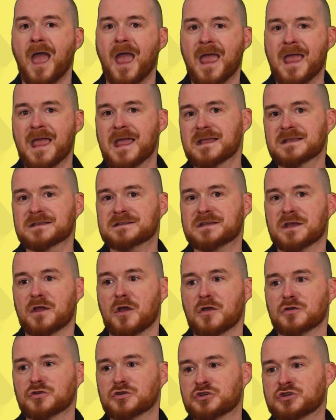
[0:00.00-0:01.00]
is
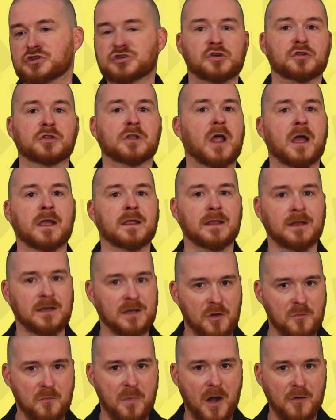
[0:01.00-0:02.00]
sunlight in
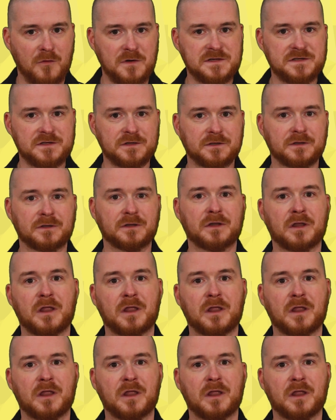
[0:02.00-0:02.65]
comparison.